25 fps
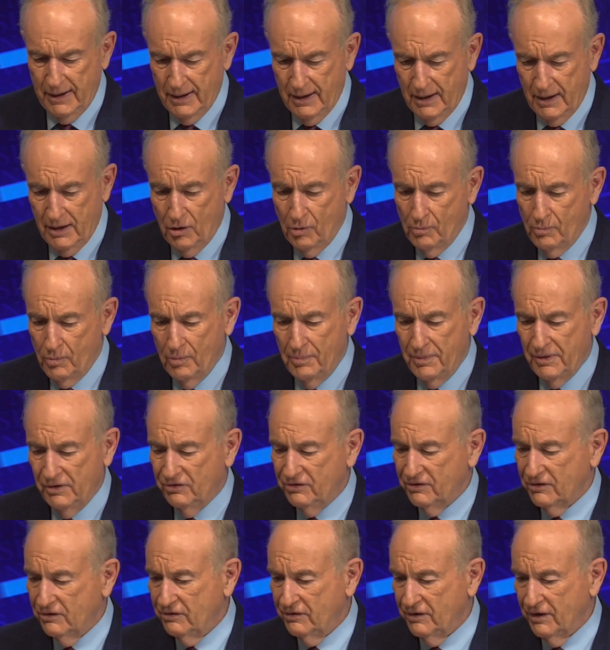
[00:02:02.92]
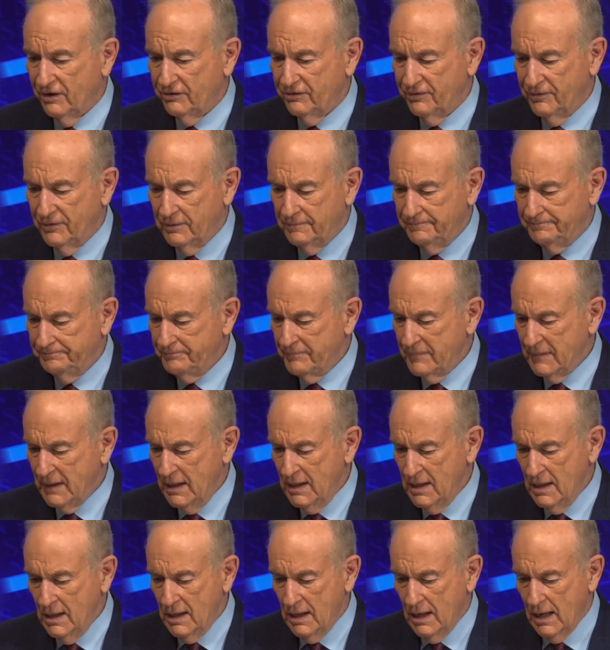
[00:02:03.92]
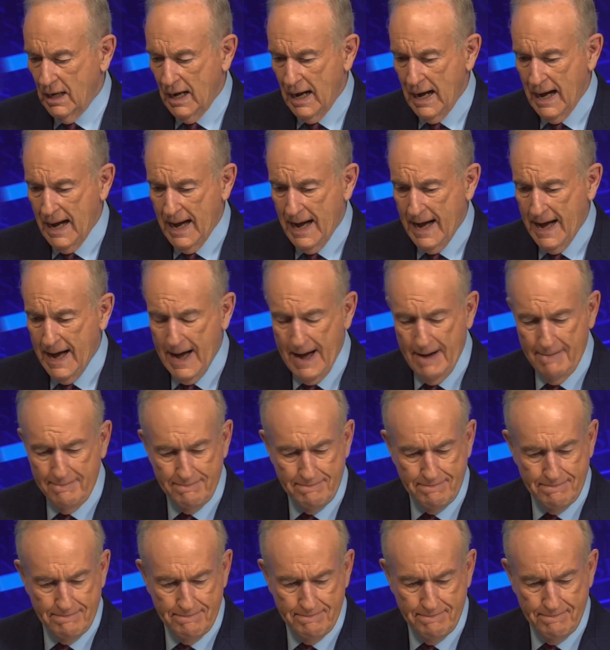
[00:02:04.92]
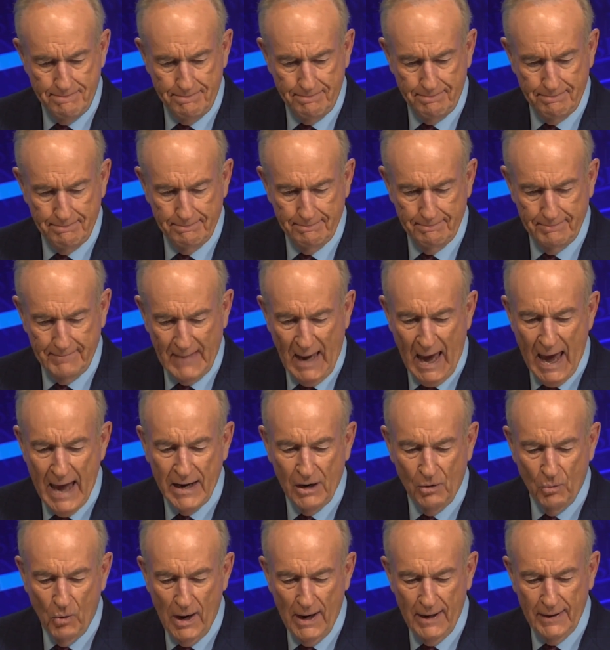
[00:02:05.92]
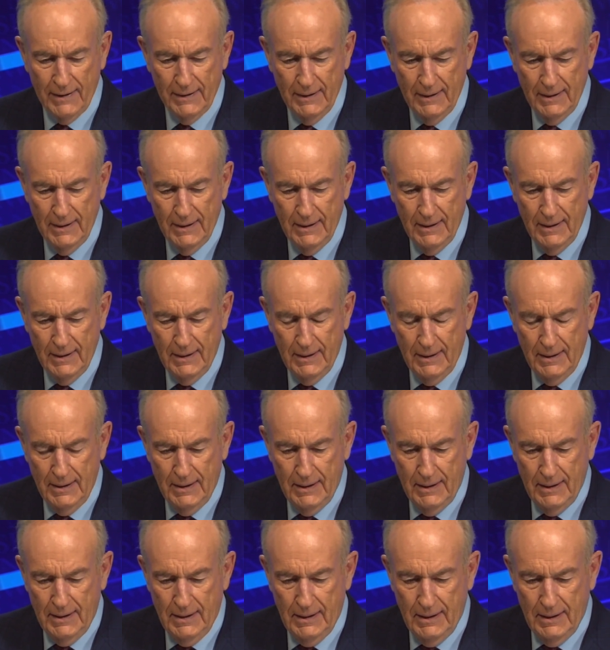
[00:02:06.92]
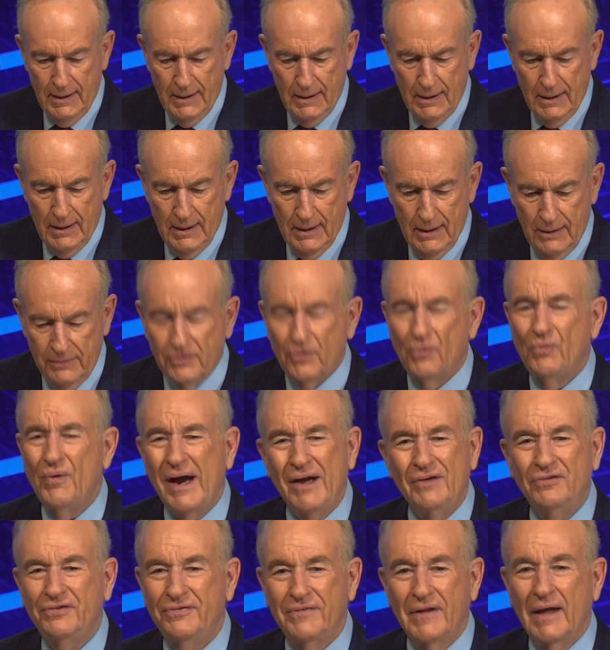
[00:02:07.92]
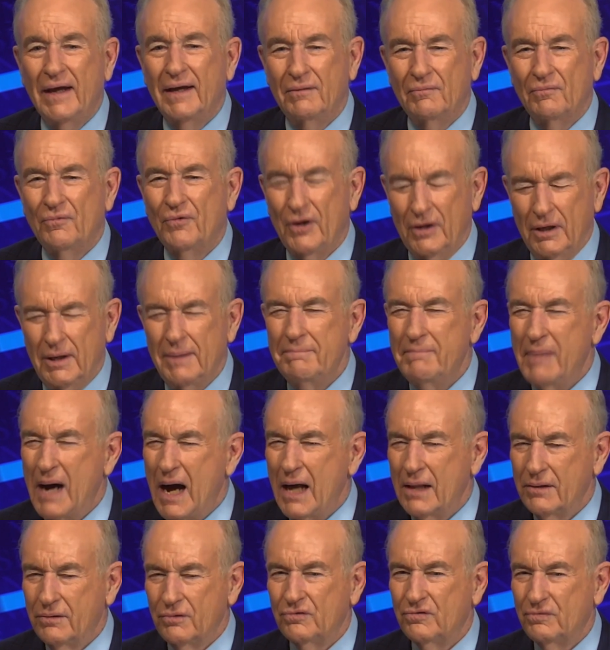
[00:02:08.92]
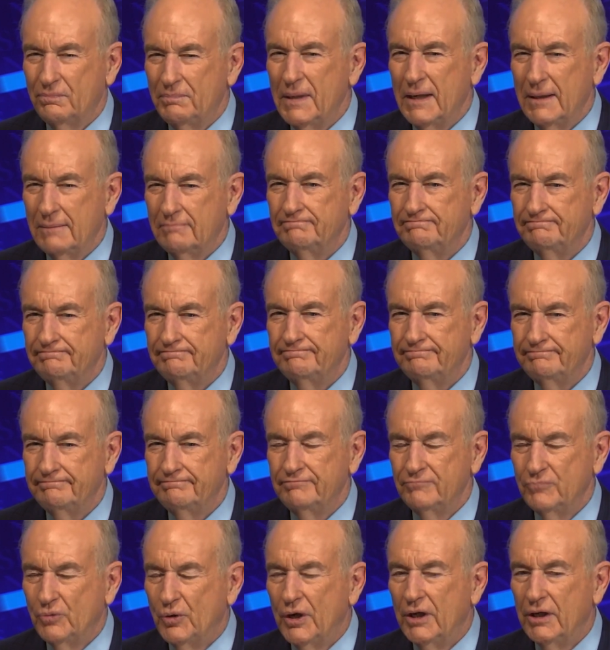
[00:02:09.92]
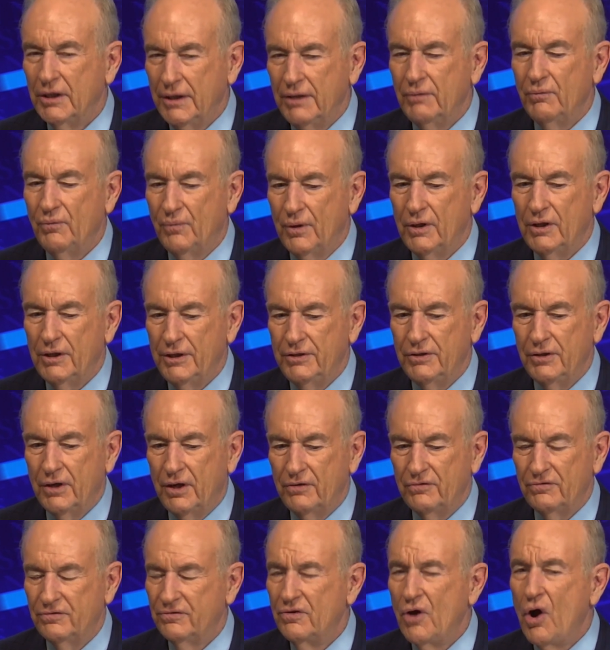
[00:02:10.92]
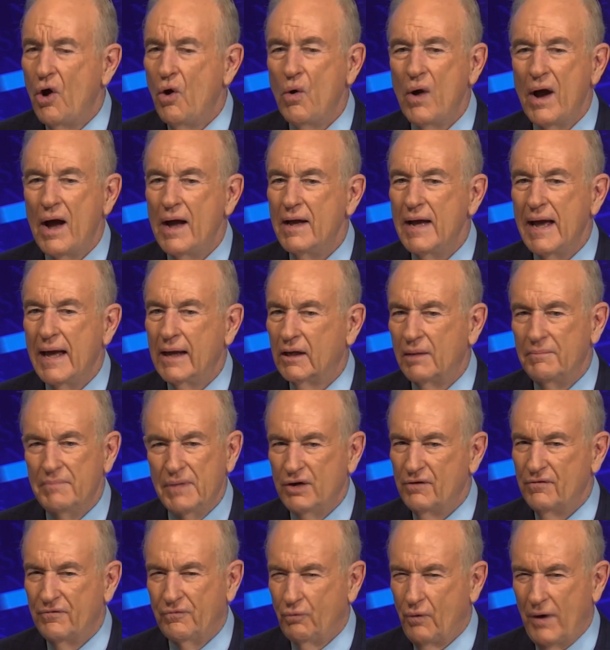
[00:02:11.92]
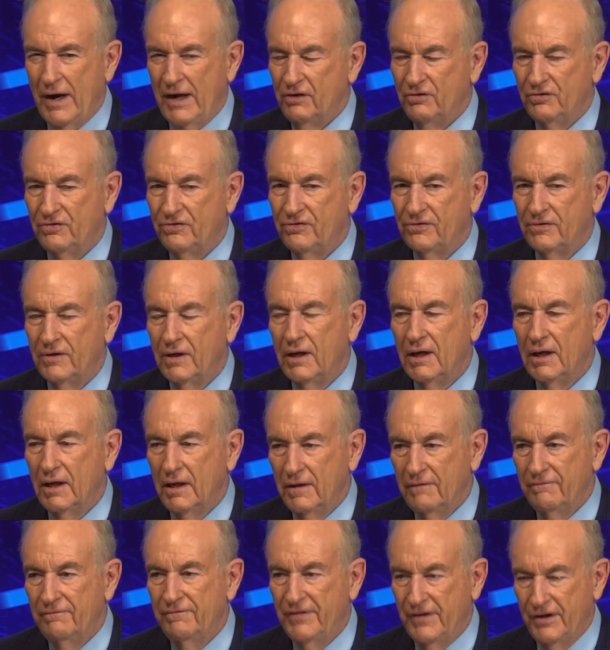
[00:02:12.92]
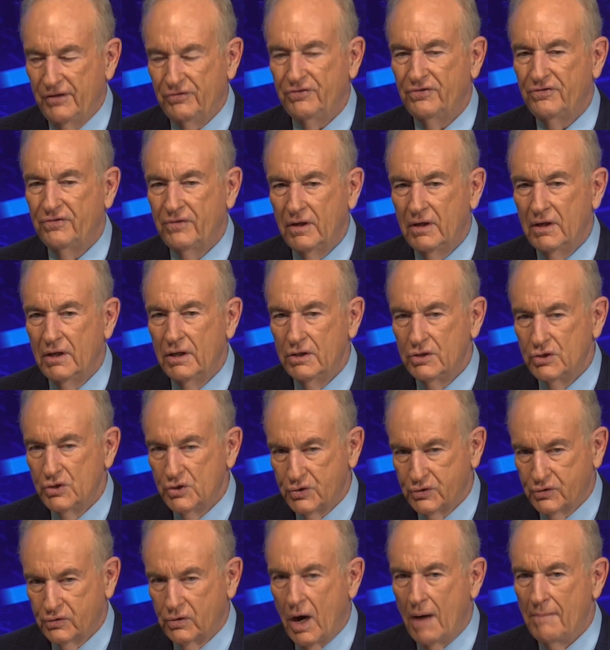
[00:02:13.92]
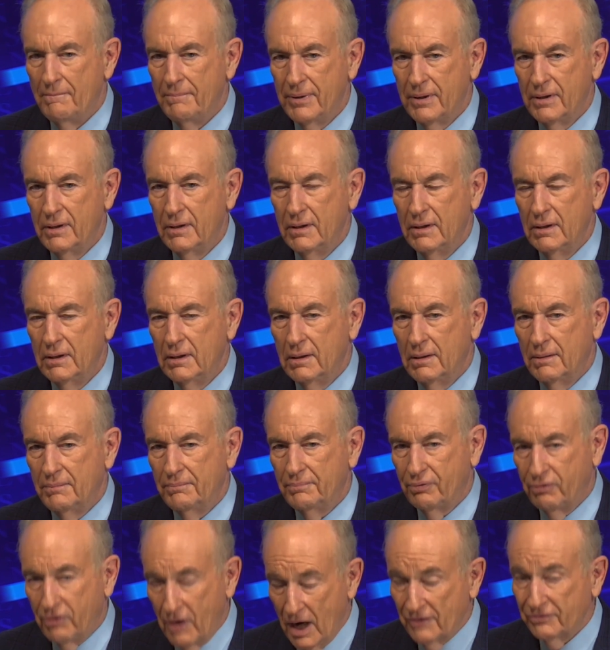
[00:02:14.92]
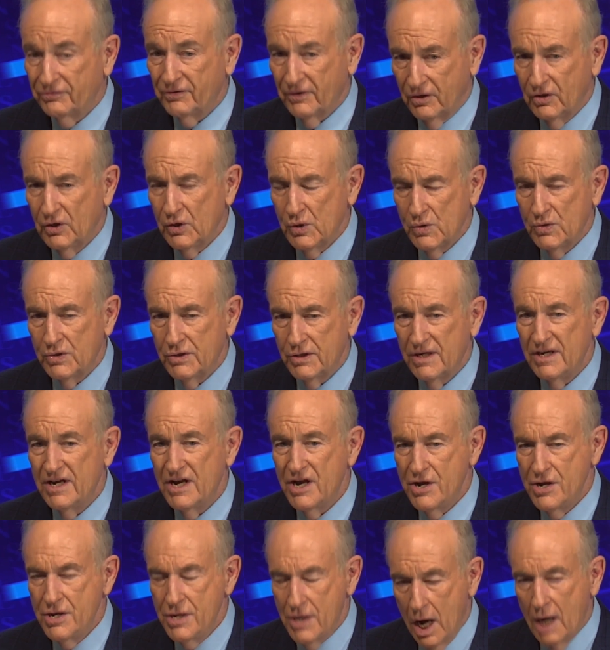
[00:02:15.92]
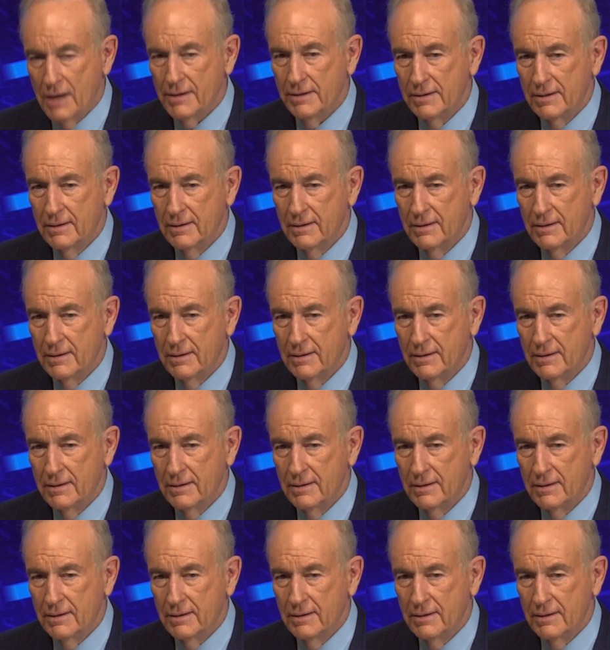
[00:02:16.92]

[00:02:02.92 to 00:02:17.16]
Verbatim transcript: I hope we'll be successful. Um, anyway, the race thing really bothers me. Really, really does. No element of race in this Trump prosecution. None.